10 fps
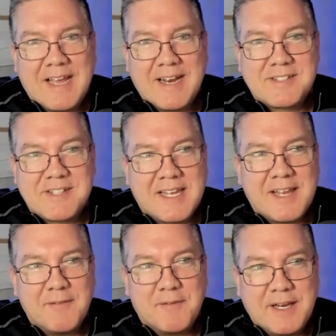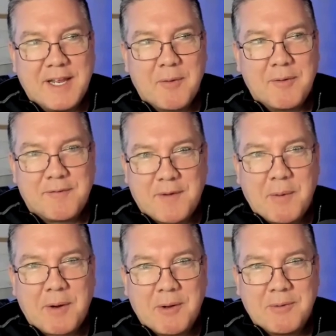at us taking video and
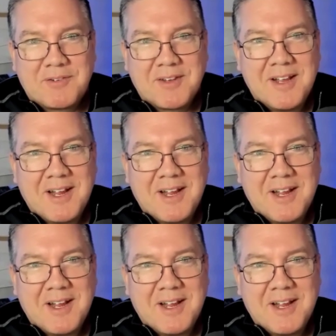photos